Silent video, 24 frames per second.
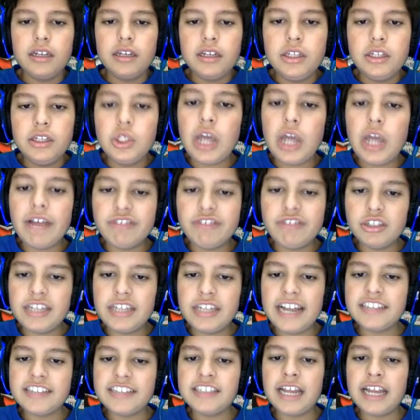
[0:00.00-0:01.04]
You have to
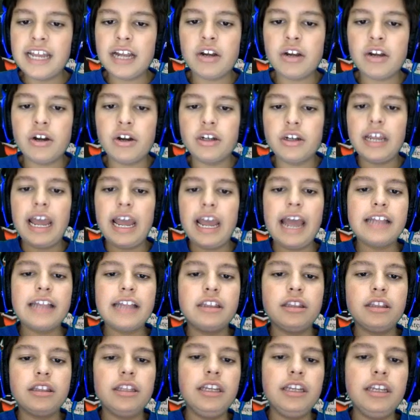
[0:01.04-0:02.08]
cast that card
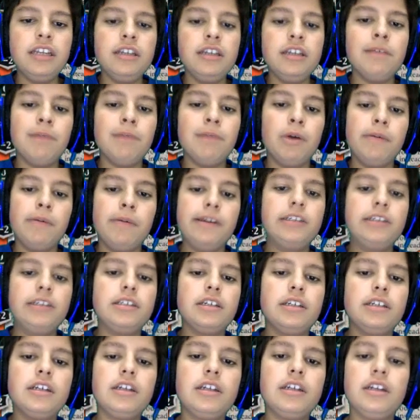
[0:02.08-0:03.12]
in the moment.
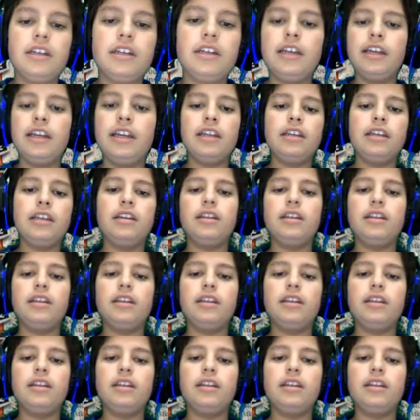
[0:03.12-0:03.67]
They